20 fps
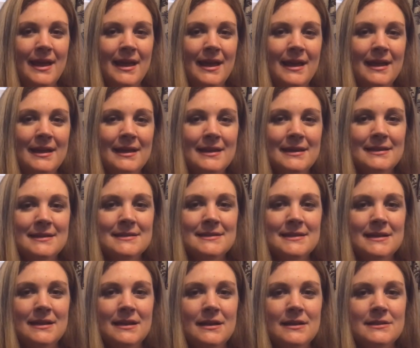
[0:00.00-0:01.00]
And
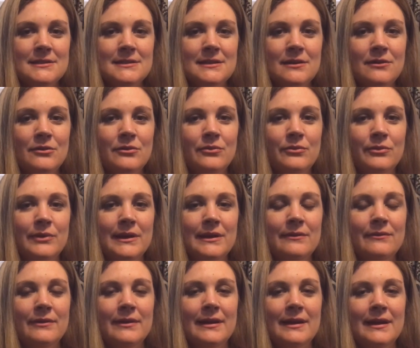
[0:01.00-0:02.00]
also, we
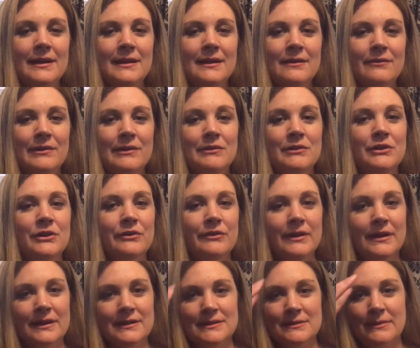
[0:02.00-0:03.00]
were
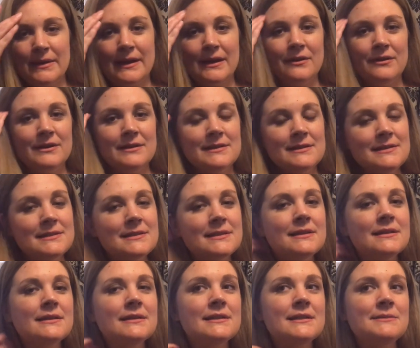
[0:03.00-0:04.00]
doing some errands
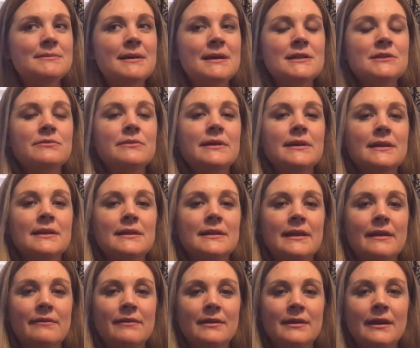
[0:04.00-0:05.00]
this past weekend,
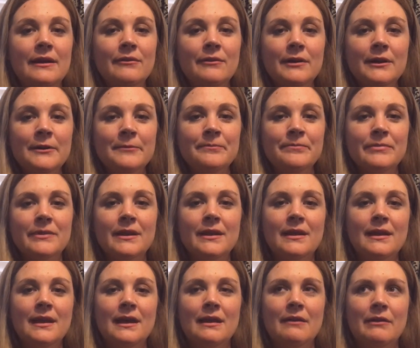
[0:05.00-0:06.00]
David and I were,
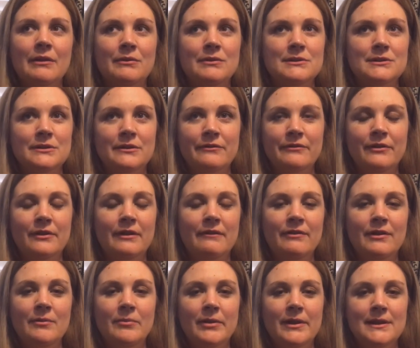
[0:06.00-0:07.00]
and we went to a few
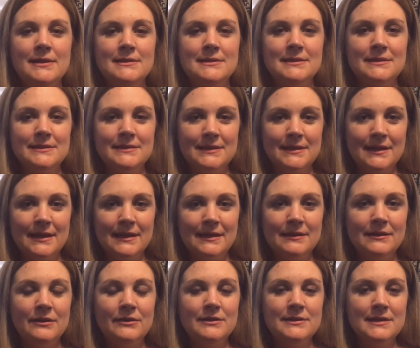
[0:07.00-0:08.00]
different places, and I
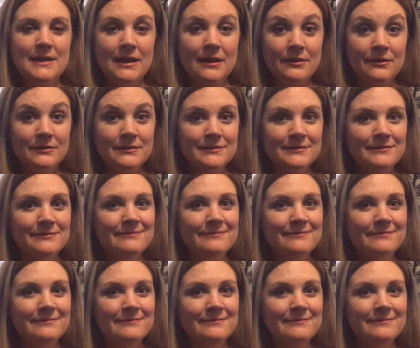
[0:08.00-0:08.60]
noticed how